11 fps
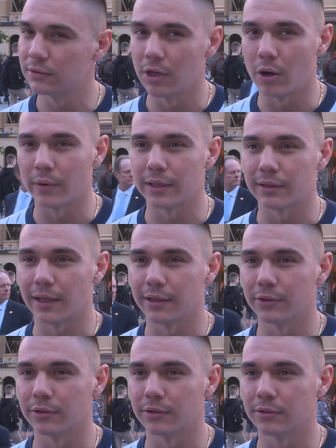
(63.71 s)
knowing that
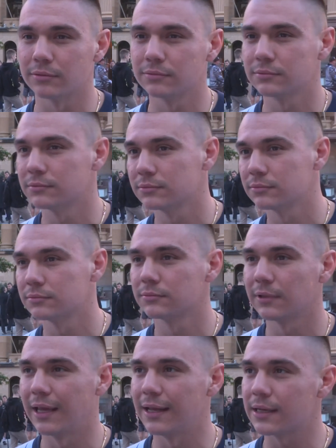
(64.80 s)
you're
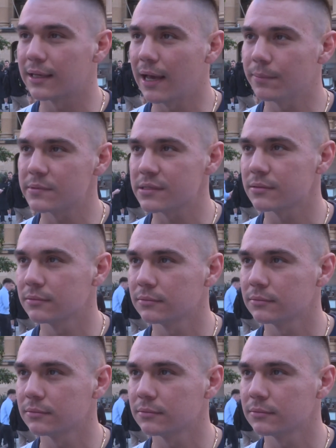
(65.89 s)
handicapped,